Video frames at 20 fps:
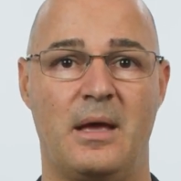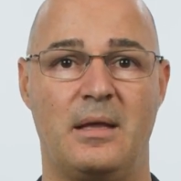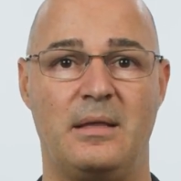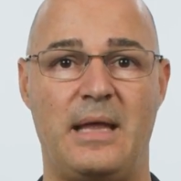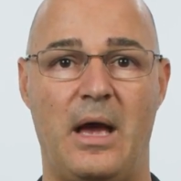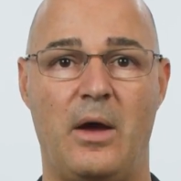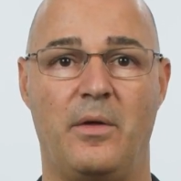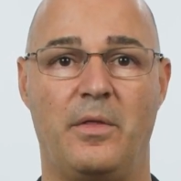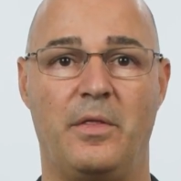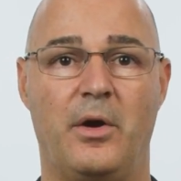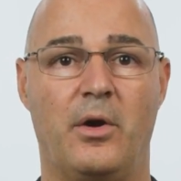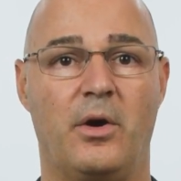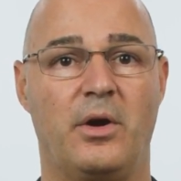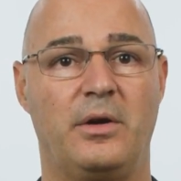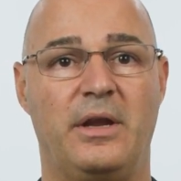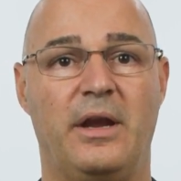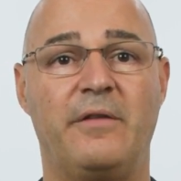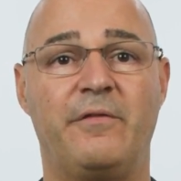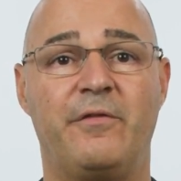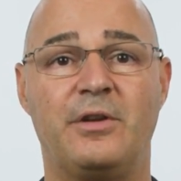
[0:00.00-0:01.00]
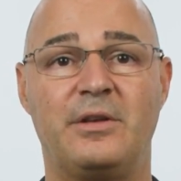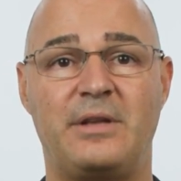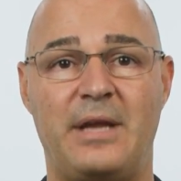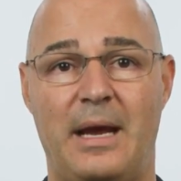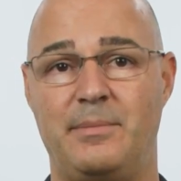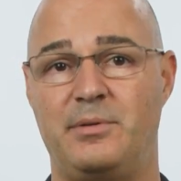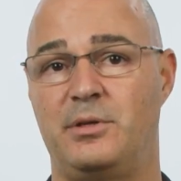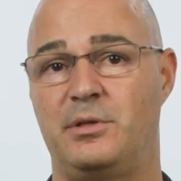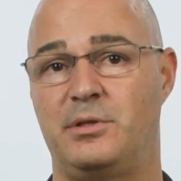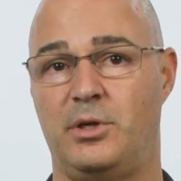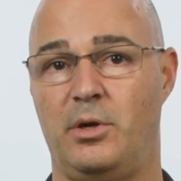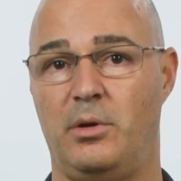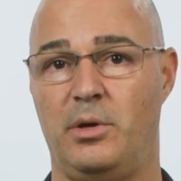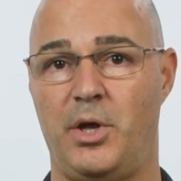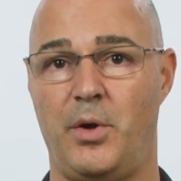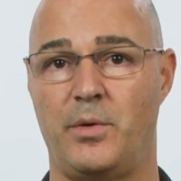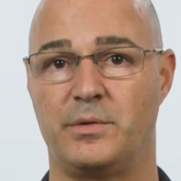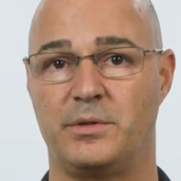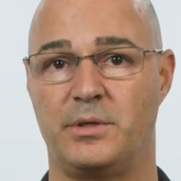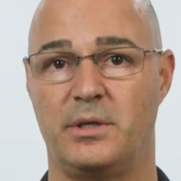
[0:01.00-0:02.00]
Now, there are different types of
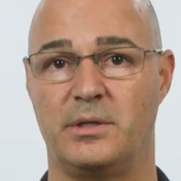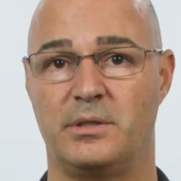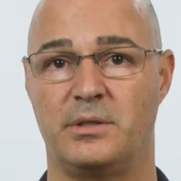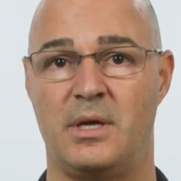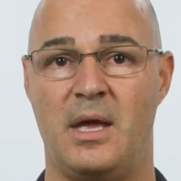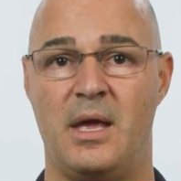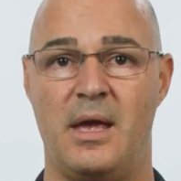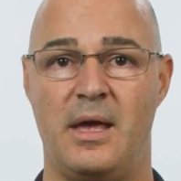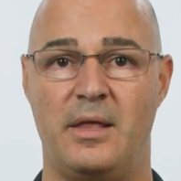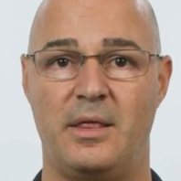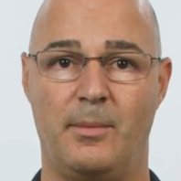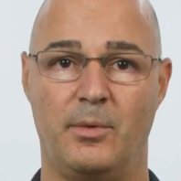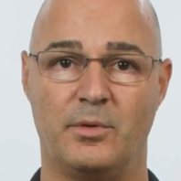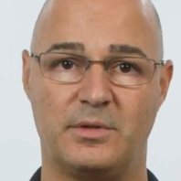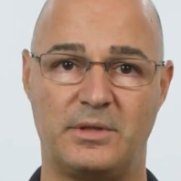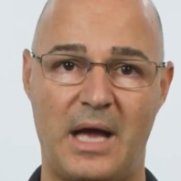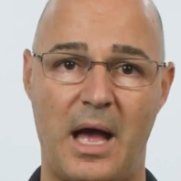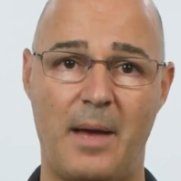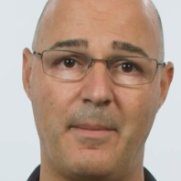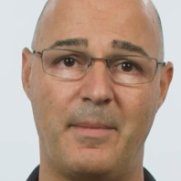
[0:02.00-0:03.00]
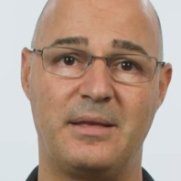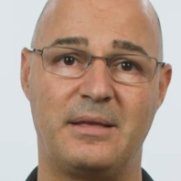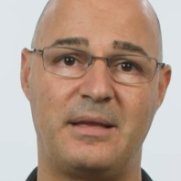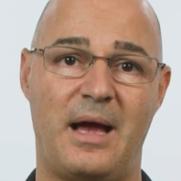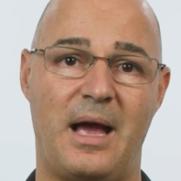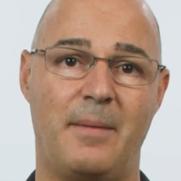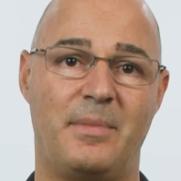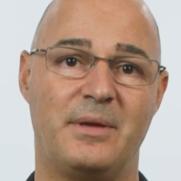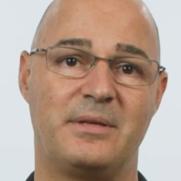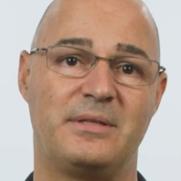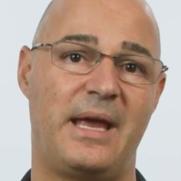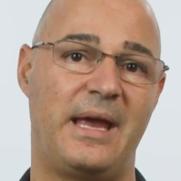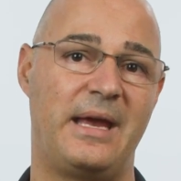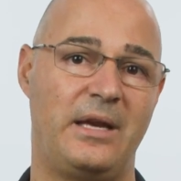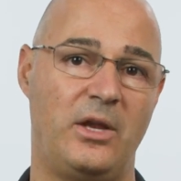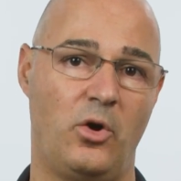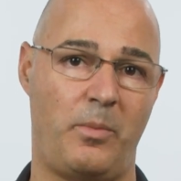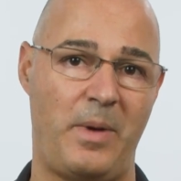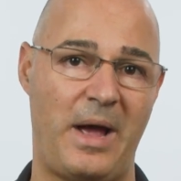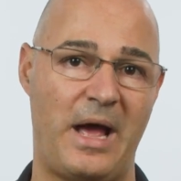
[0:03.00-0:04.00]
scoliosis. The most common type is
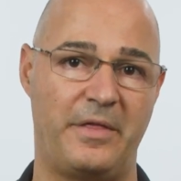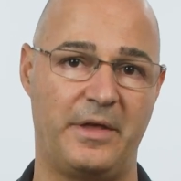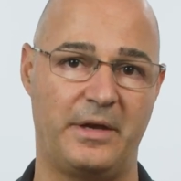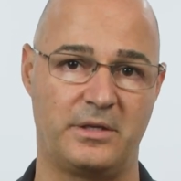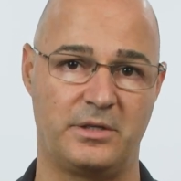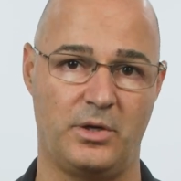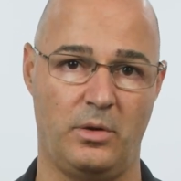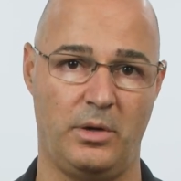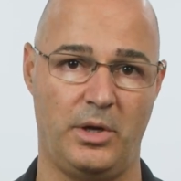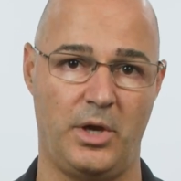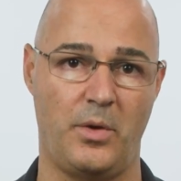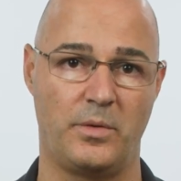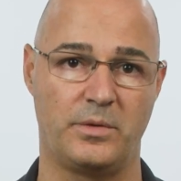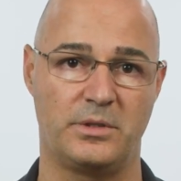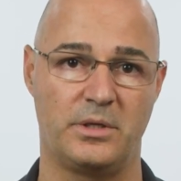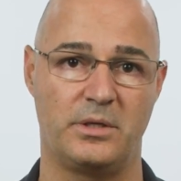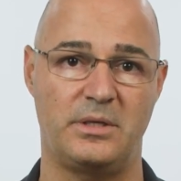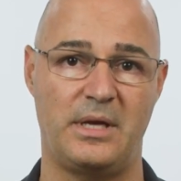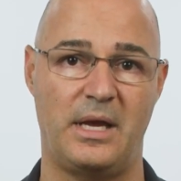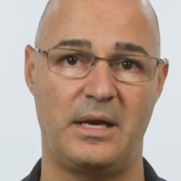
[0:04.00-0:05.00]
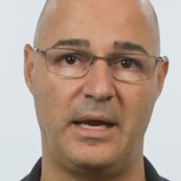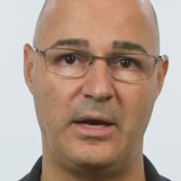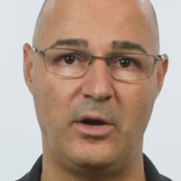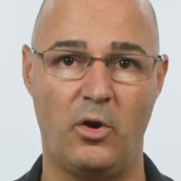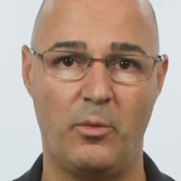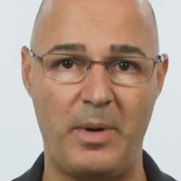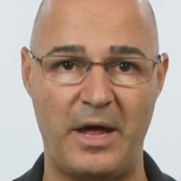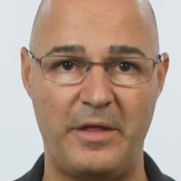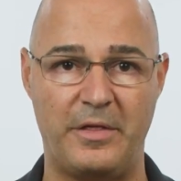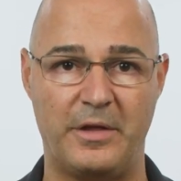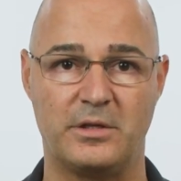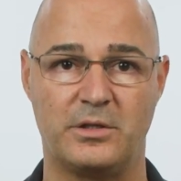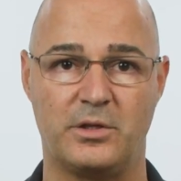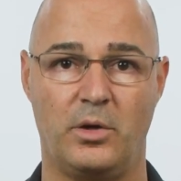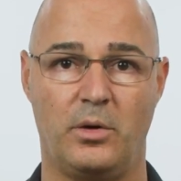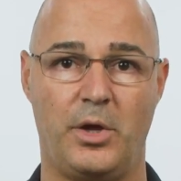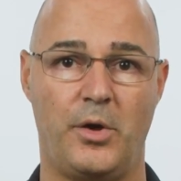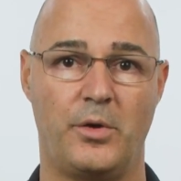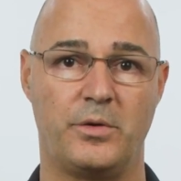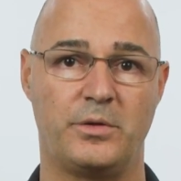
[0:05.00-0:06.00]
idiopathic scoliosis, and idiopathic
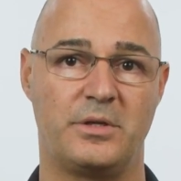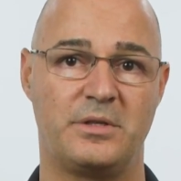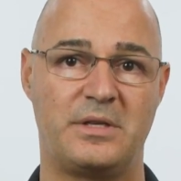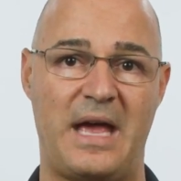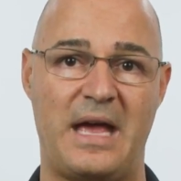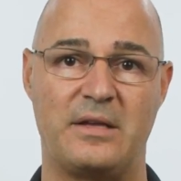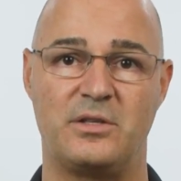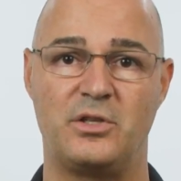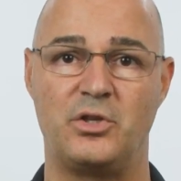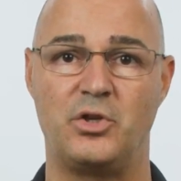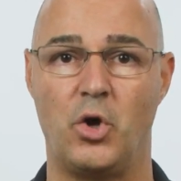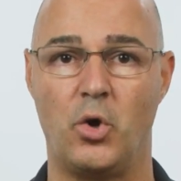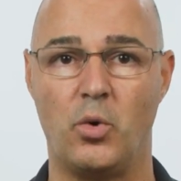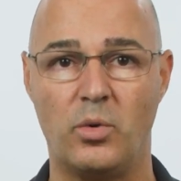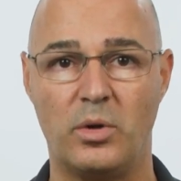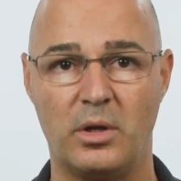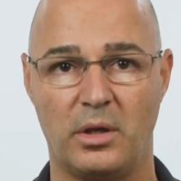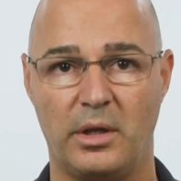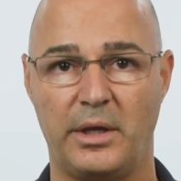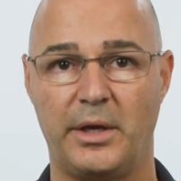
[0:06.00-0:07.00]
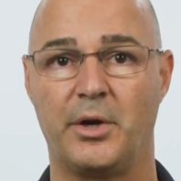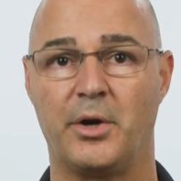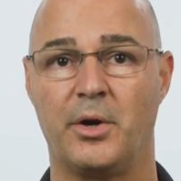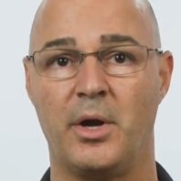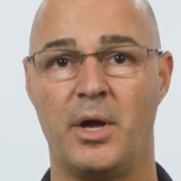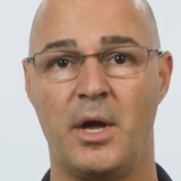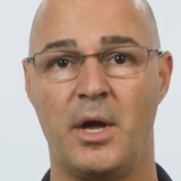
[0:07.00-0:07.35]
scoliosis has no clear